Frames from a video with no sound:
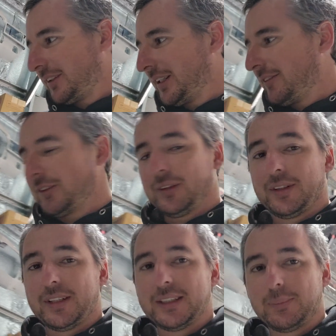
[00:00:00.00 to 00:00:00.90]
to go for a lot
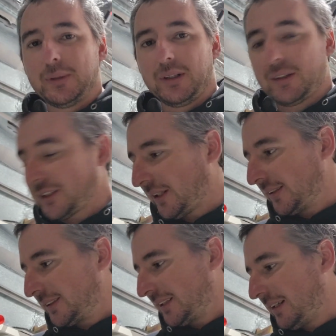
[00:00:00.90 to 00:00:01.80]
of things and put Loctite
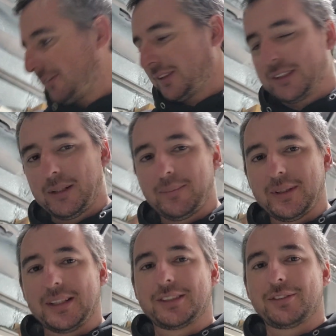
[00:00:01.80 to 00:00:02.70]
on stuff to stop
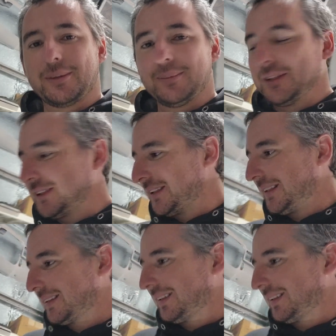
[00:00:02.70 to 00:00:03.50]
things from loosening.